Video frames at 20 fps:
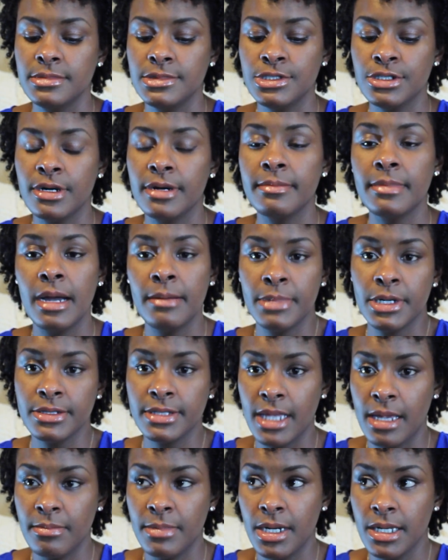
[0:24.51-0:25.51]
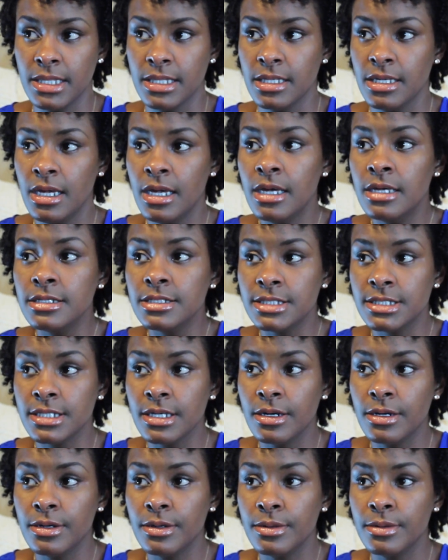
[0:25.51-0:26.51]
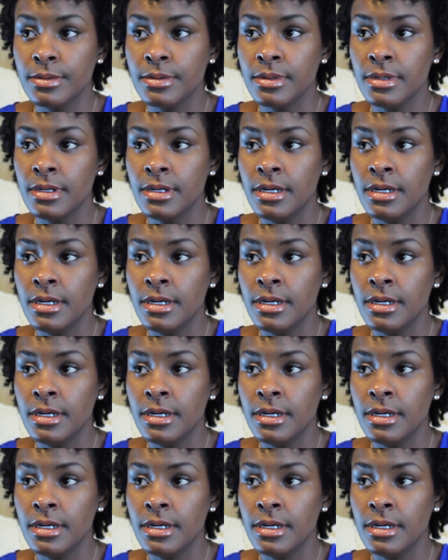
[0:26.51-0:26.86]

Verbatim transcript: during my birthday month. So